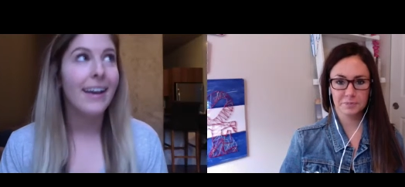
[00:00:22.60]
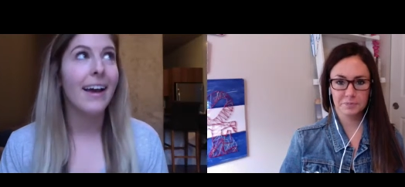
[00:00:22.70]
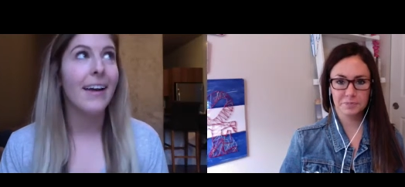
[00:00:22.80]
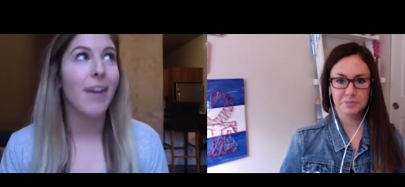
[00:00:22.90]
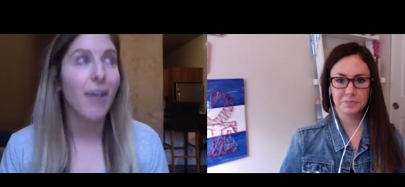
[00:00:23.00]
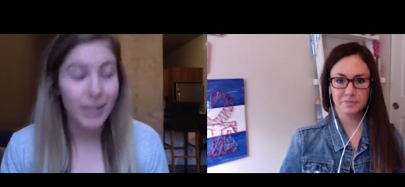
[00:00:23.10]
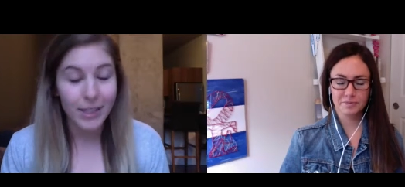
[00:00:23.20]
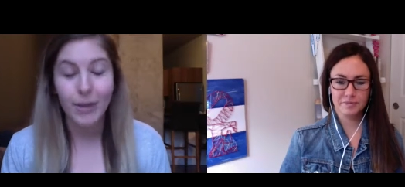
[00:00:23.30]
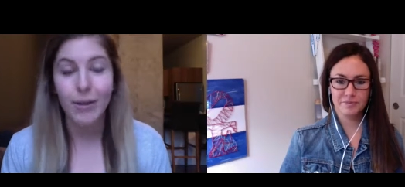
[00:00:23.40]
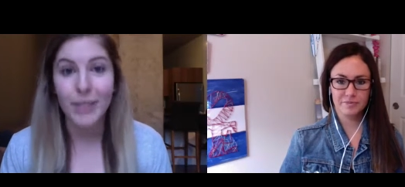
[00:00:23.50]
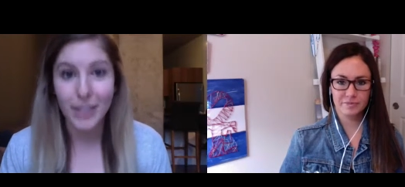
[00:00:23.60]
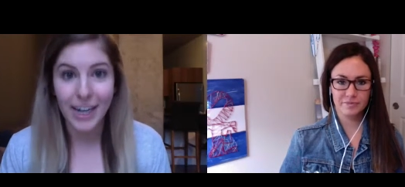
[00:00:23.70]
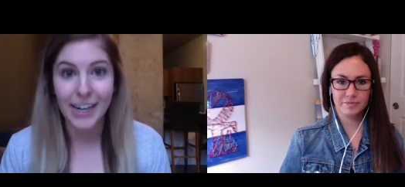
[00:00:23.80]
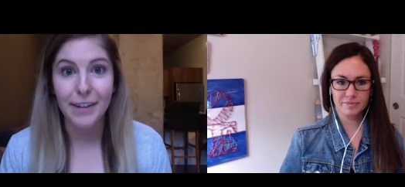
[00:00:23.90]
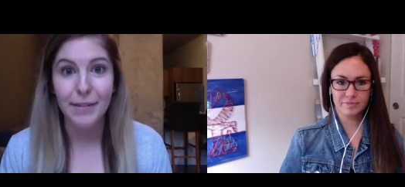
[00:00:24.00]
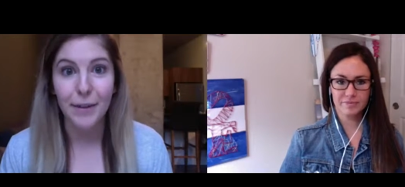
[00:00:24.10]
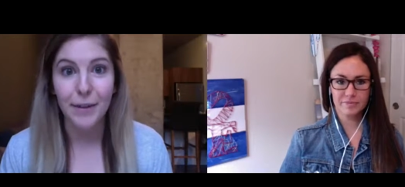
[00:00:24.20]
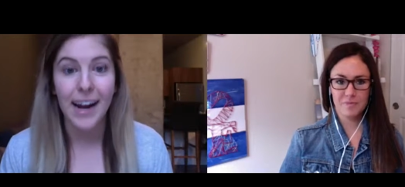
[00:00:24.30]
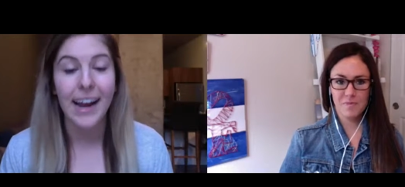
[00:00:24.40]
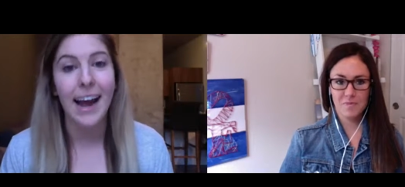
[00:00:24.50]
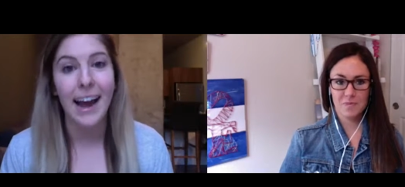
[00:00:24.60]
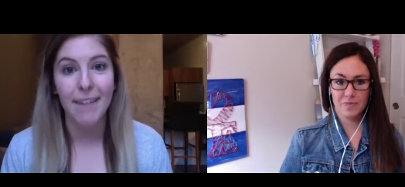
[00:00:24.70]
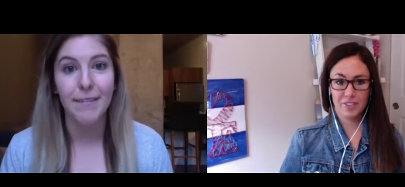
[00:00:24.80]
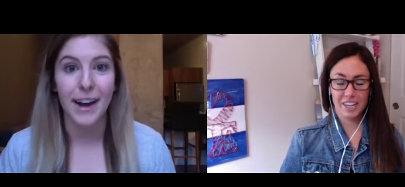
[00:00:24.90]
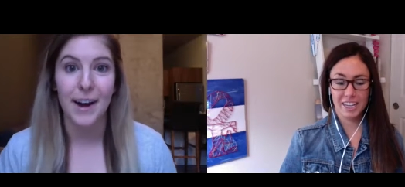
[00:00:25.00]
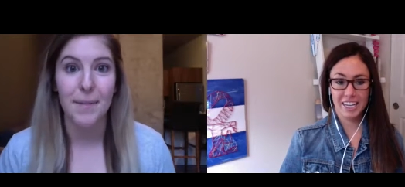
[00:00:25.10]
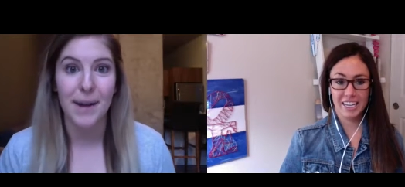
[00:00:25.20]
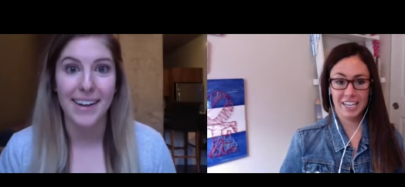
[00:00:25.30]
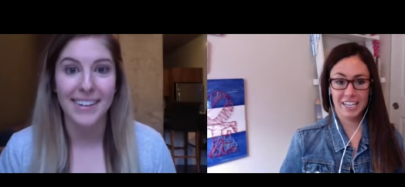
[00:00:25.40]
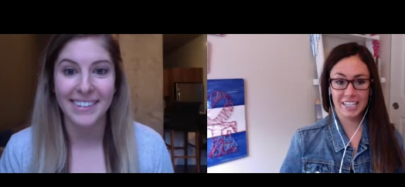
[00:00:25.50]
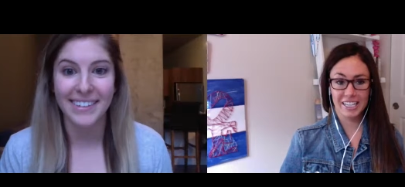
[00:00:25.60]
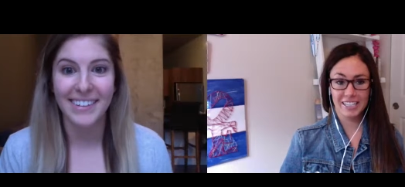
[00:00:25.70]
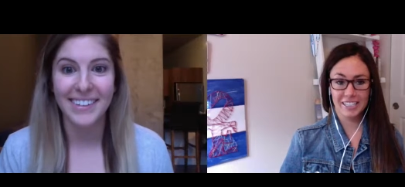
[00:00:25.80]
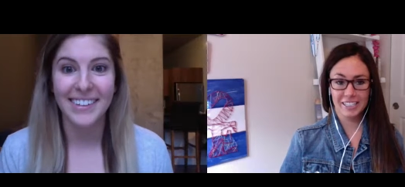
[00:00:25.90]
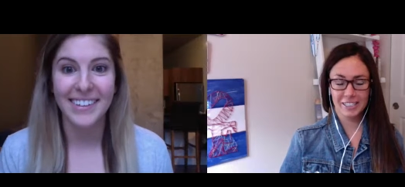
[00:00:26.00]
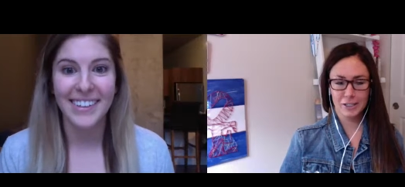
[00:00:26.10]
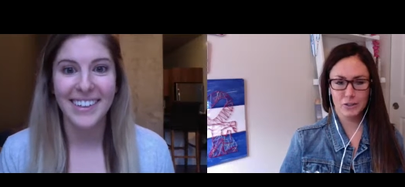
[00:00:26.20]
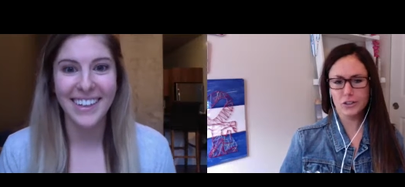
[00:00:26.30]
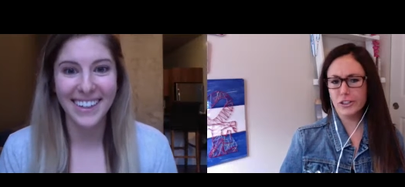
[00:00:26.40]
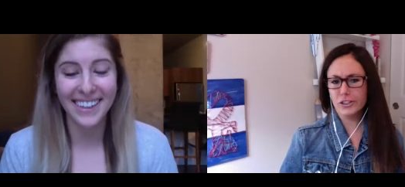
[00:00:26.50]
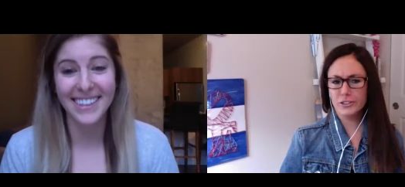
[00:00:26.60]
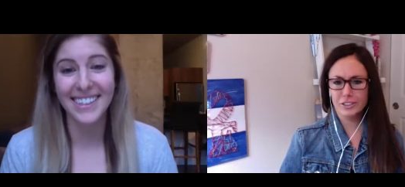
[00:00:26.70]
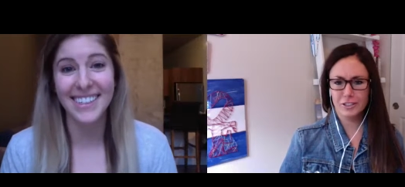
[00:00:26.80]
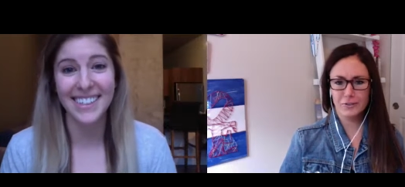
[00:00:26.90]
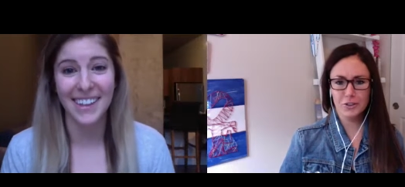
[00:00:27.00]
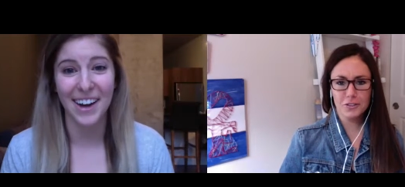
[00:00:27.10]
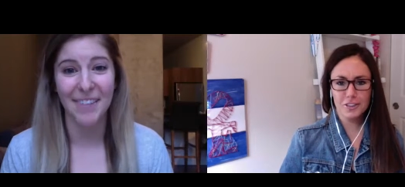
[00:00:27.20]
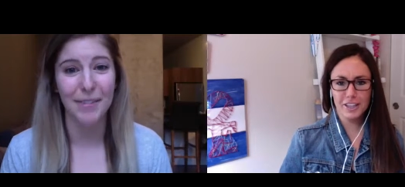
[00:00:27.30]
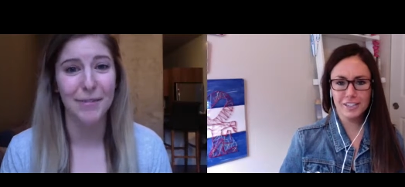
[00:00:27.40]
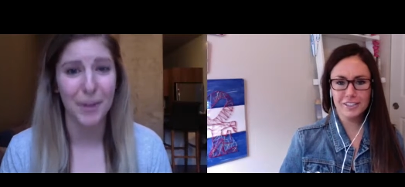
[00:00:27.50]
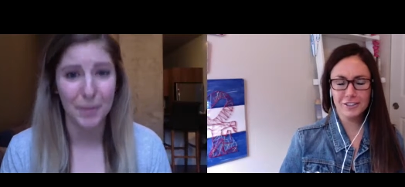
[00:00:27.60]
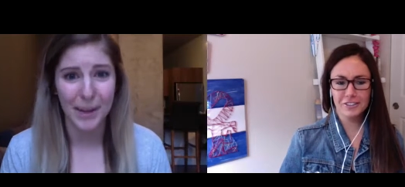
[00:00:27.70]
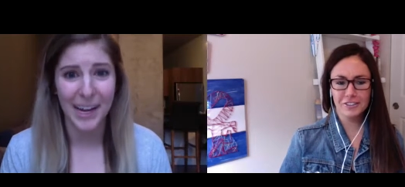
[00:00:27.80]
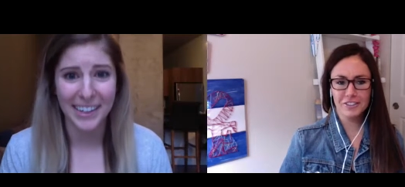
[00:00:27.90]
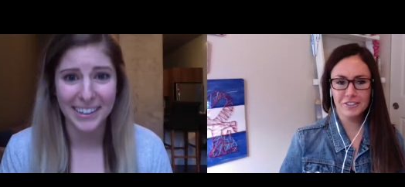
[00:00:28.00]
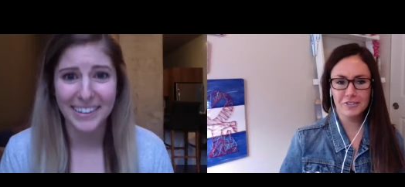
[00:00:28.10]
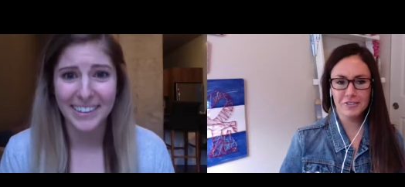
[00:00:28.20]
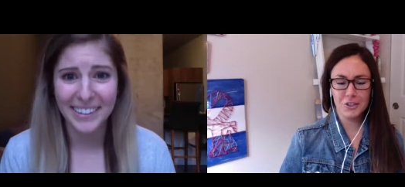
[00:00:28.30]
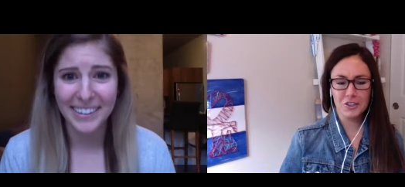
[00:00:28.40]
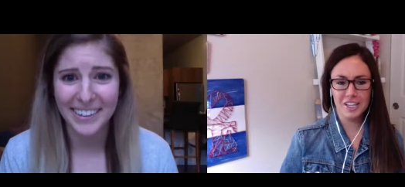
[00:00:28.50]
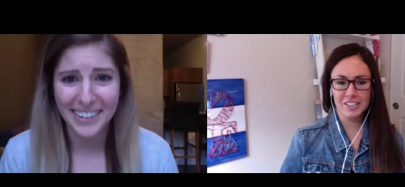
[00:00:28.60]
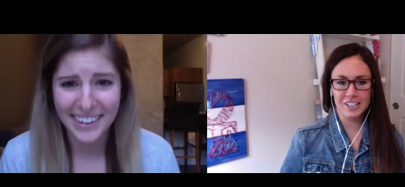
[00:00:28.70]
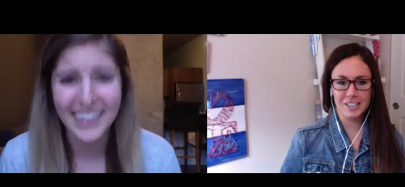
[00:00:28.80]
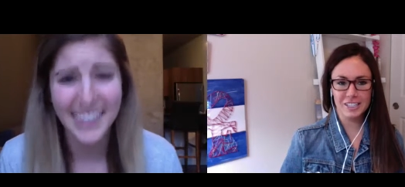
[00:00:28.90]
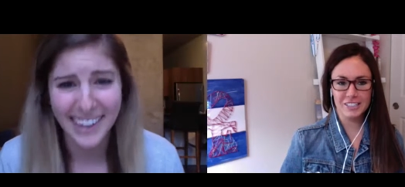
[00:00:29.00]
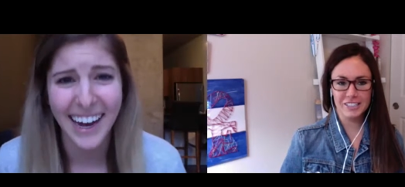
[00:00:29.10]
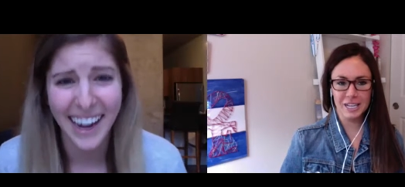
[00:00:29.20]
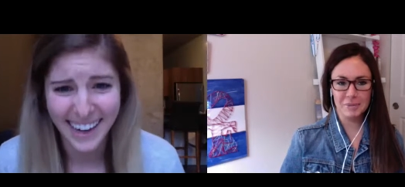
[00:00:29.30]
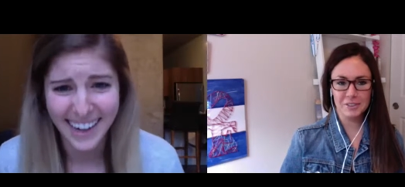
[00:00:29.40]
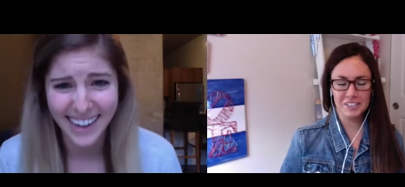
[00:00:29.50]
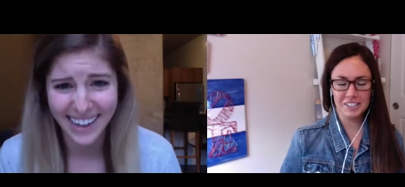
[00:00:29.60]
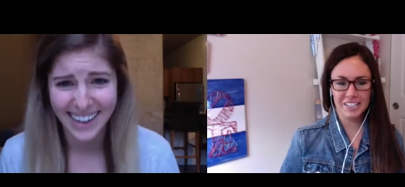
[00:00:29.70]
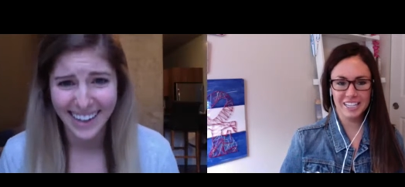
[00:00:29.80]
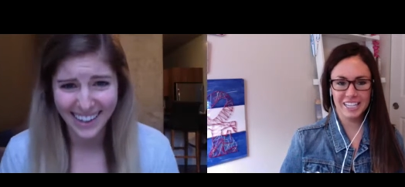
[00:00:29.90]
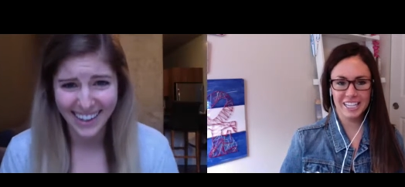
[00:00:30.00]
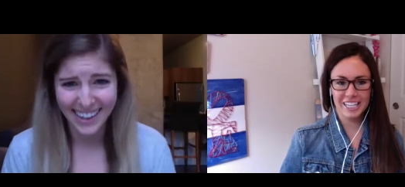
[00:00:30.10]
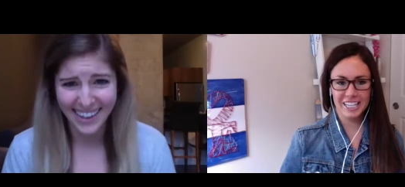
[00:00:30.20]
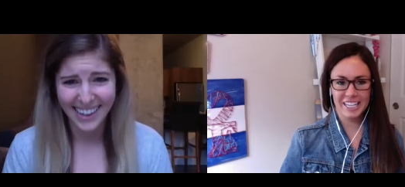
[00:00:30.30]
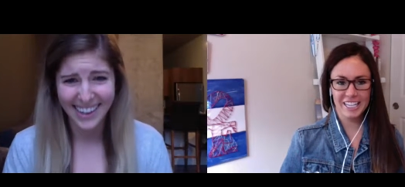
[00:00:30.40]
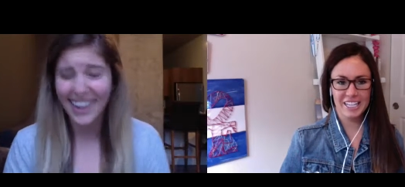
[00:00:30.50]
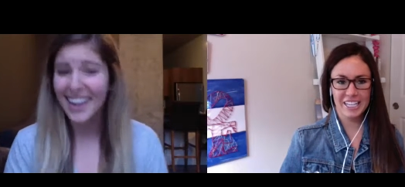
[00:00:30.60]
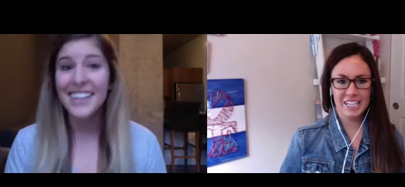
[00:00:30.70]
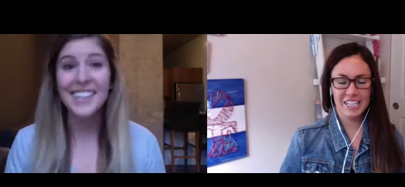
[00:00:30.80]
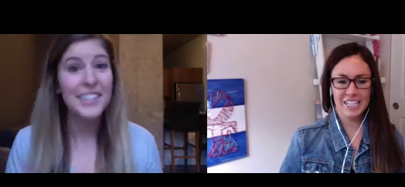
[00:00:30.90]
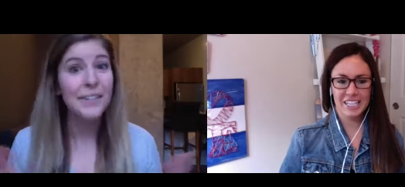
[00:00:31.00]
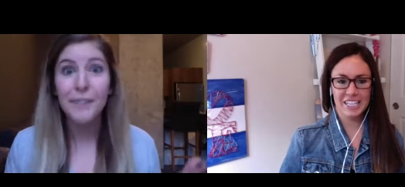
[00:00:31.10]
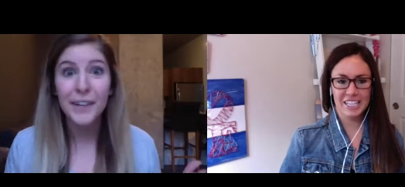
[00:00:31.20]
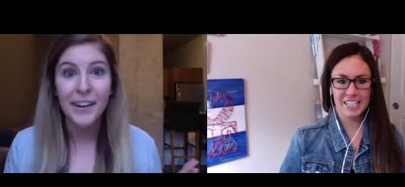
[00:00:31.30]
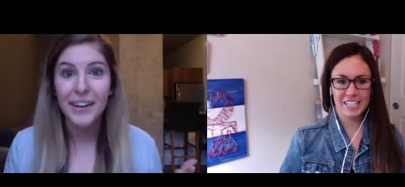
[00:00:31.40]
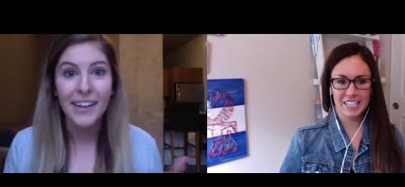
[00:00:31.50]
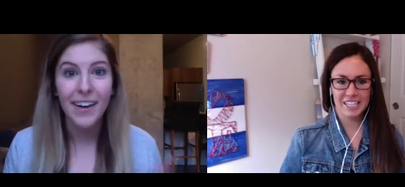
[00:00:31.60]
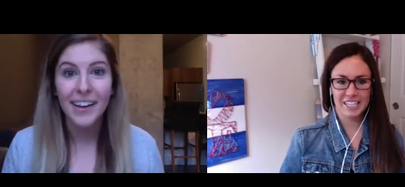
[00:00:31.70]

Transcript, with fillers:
Speaker 1: and also training for a half Ironman. So I have a full plate. Few
Speaker 2: things on the table.
Speaker 1: Just a few, you know, I